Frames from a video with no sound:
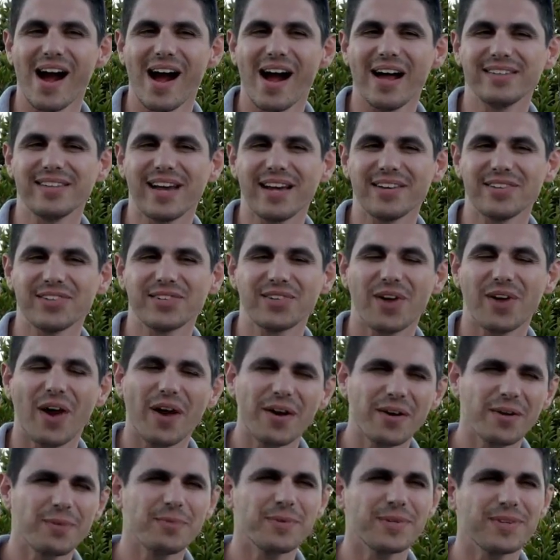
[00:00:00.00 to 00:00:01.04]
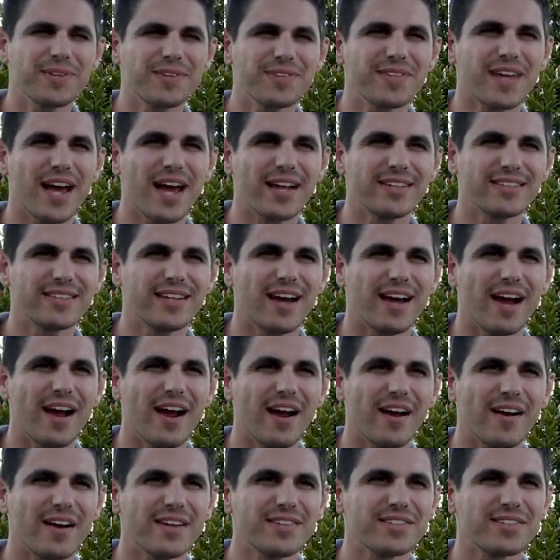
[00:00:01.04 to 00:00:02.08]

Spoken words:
I started with the satire.